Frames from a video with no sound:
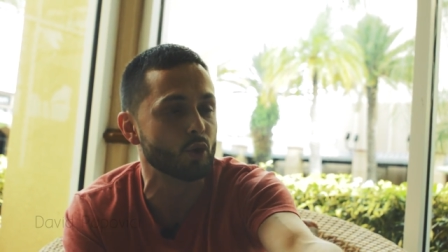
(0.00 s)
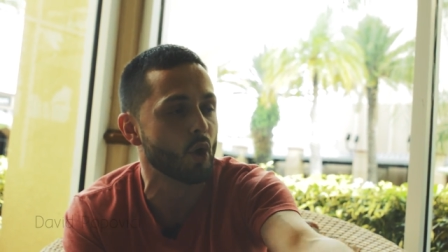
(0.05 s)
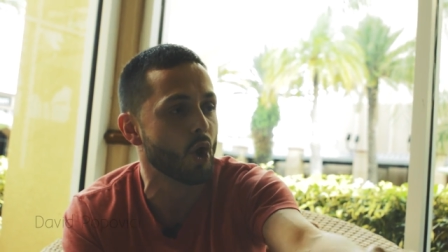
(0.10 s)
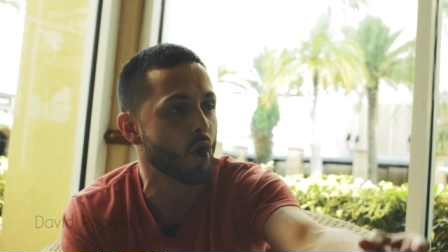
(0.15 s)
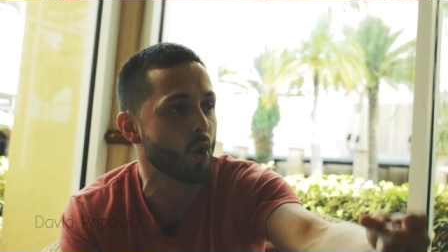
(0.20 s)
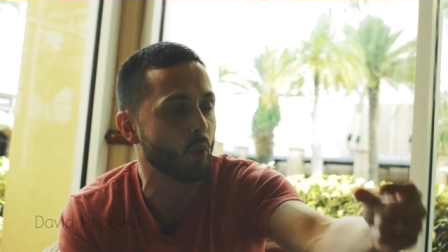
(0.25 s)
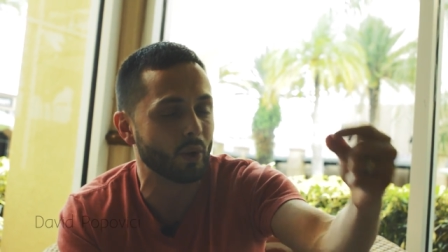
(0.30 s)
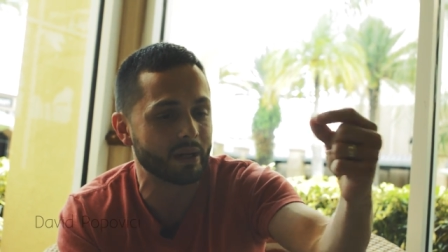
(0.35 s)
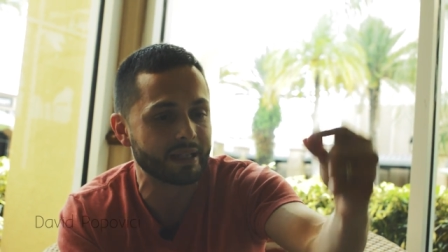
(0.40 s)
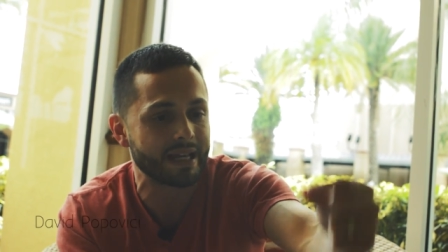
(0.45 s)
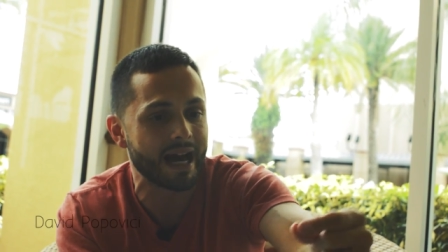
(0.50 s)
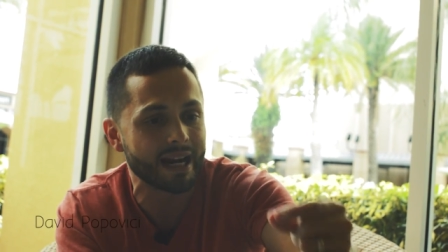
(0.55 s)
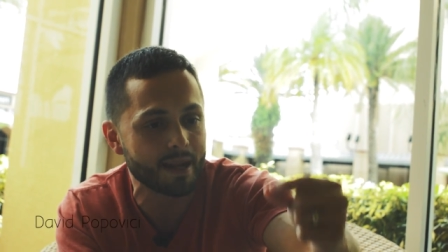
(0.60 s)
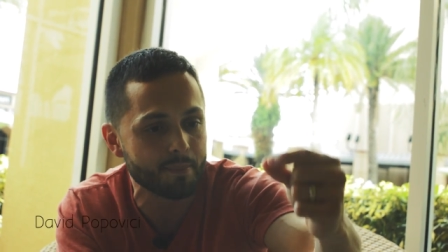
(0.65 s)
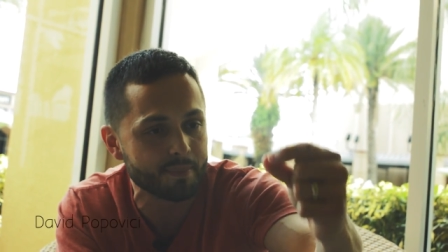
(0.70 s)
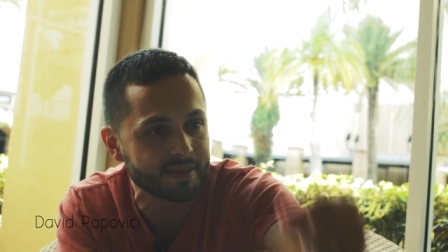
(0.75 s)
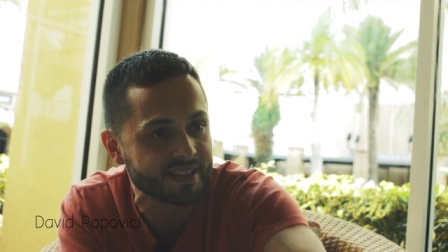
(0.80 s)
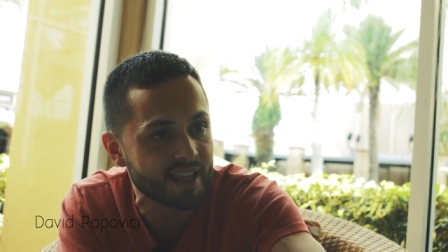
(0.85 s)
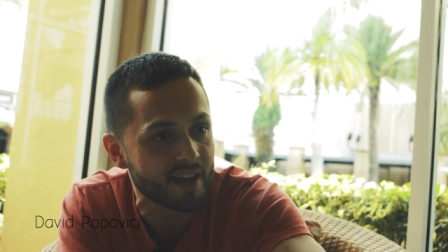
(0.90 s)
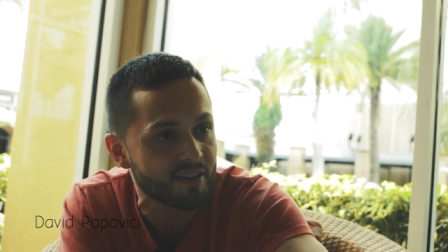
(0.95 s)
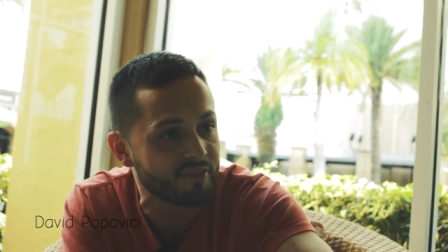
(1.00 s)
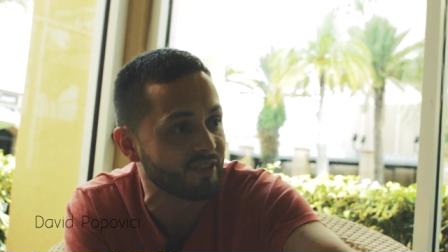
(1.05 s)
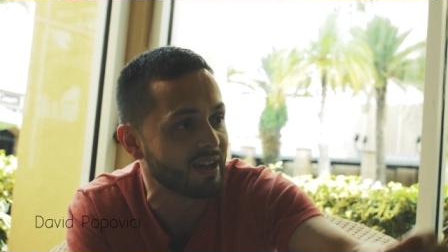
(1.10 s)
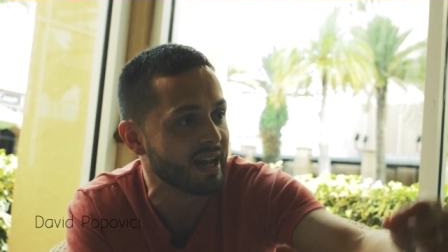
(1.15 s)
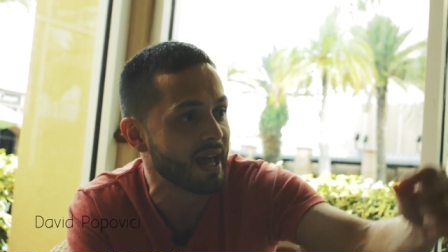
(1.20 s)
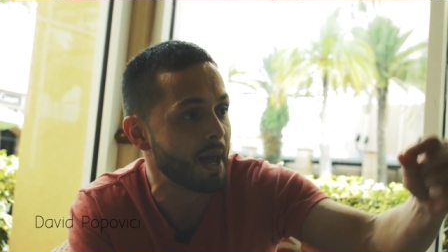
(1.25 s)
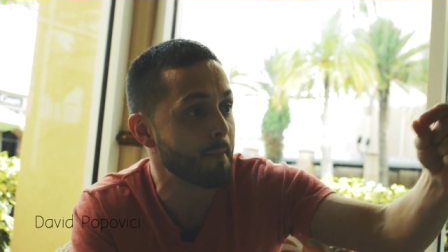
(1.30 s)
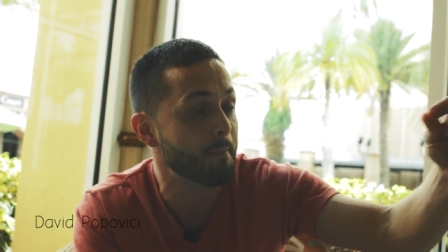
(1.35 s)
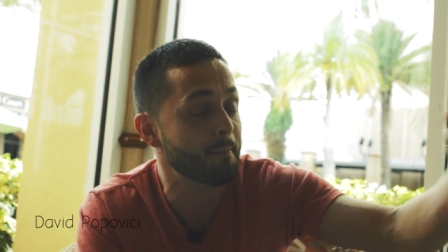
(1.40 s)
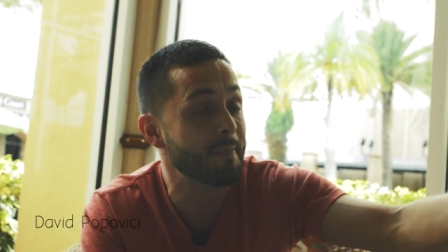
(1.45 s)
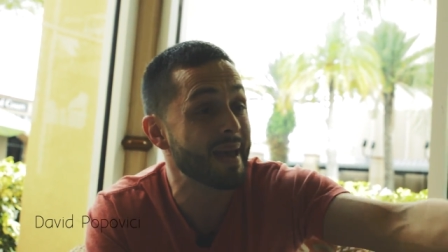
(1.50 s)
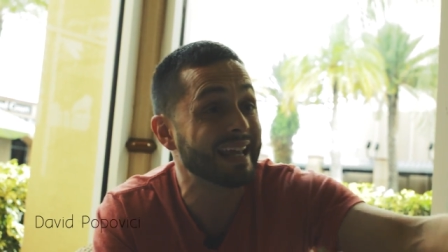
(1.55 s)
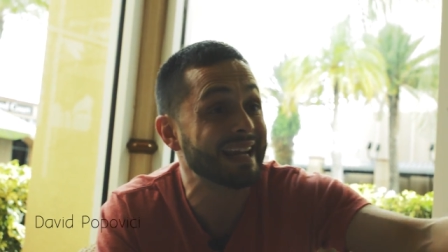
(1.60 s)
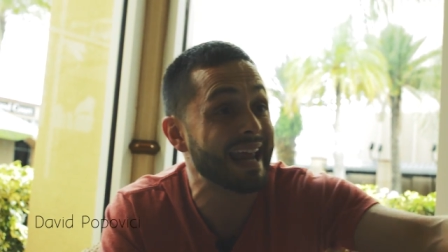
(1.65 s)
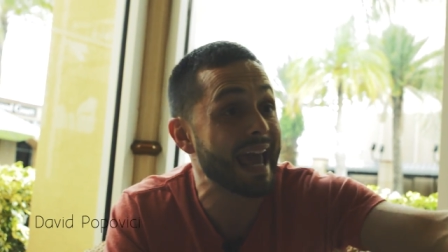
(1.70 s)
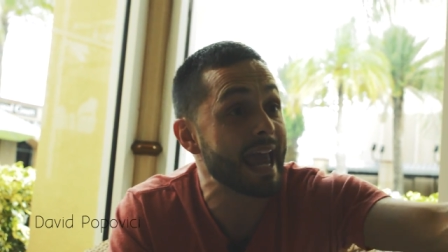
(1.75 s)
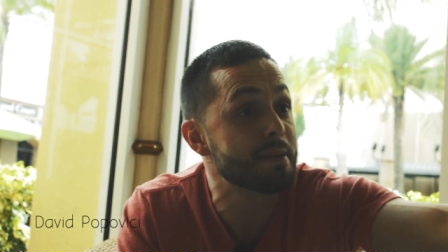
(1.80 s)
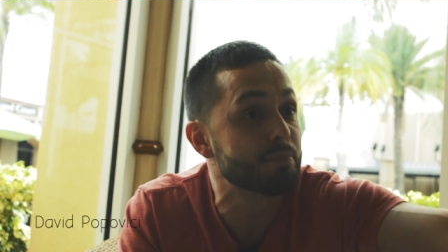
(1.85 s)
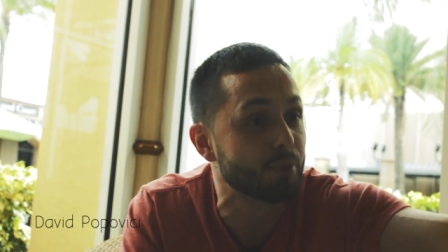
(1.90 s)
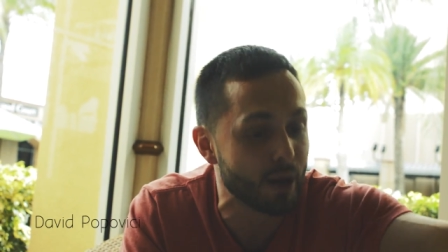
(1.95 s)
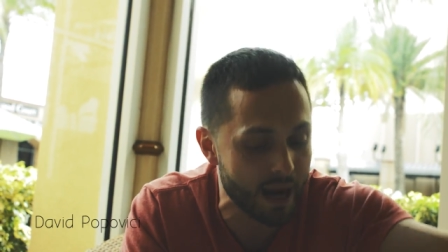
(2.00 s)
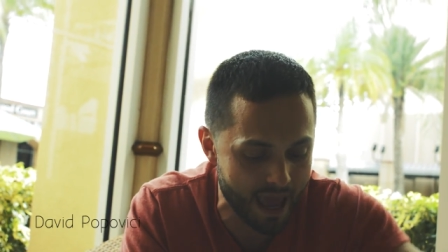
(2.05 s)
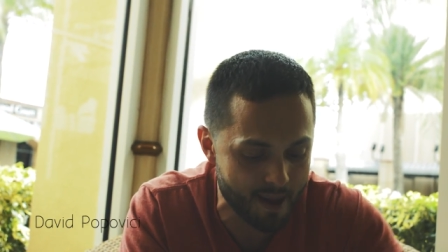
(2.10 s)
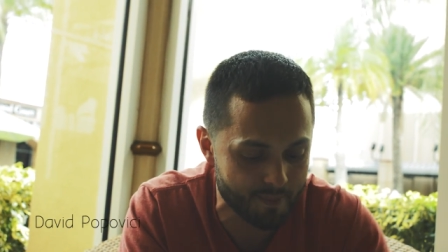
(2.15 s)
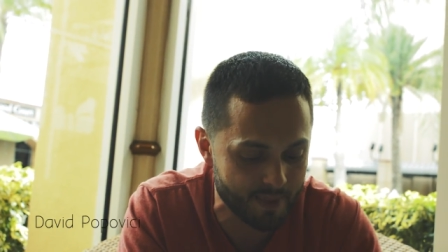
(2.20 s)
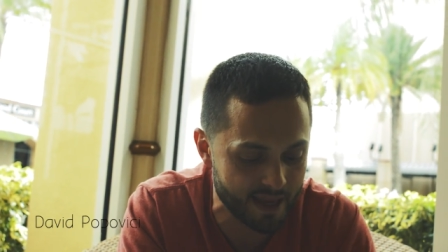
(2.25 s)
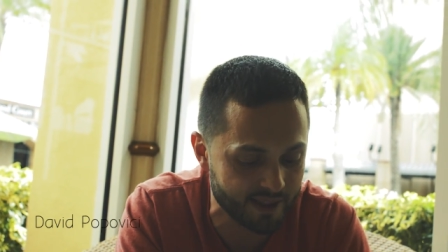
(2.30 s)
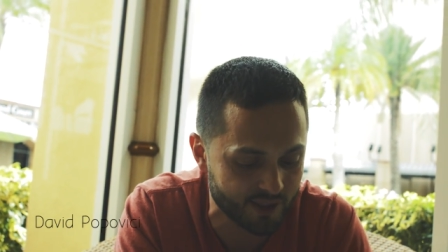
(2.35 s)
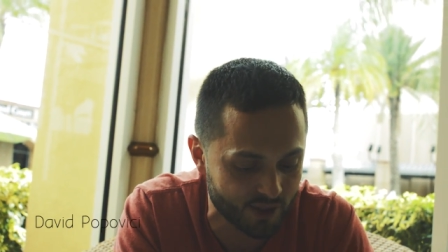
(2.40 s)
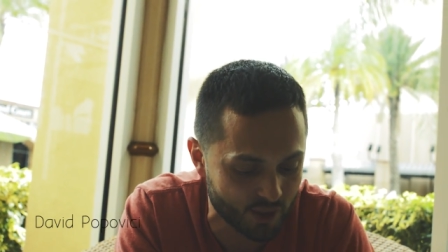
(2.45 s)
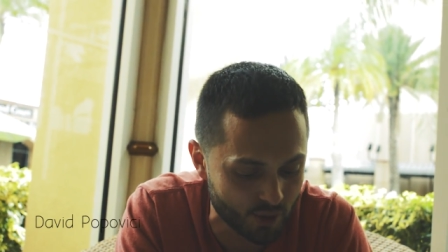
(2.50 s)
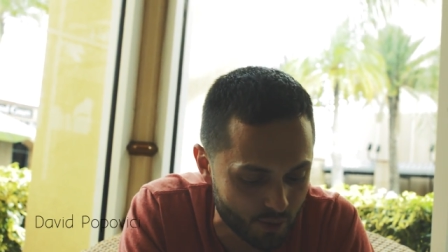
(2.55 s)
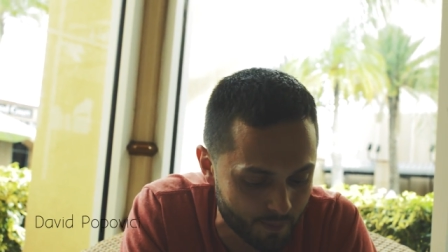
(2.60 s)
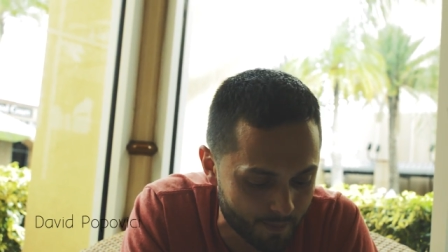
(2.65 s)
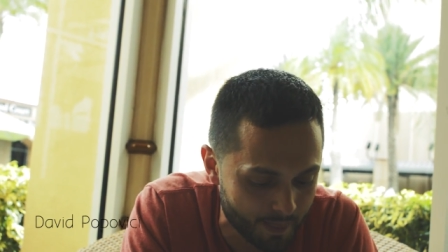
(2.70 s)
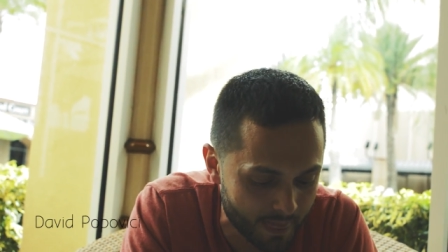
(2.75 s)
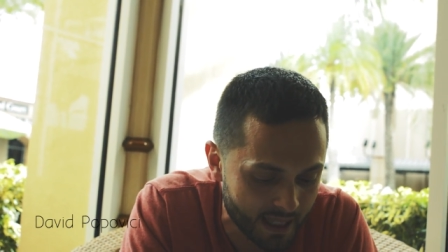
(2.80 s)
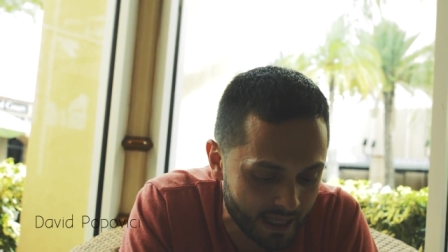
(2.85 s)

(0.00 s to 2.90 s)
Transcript: what God himself made Abraham into.